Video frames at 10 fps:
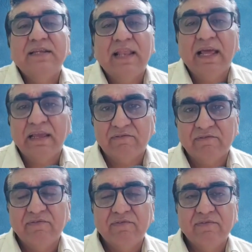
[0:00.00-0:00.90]
in
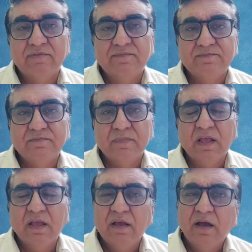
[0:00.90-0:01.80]

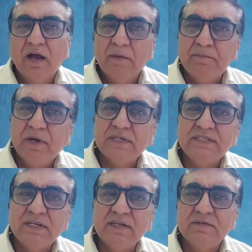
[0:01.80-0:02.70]
life. A
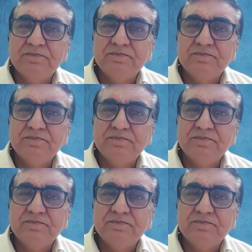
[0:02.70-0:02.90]
person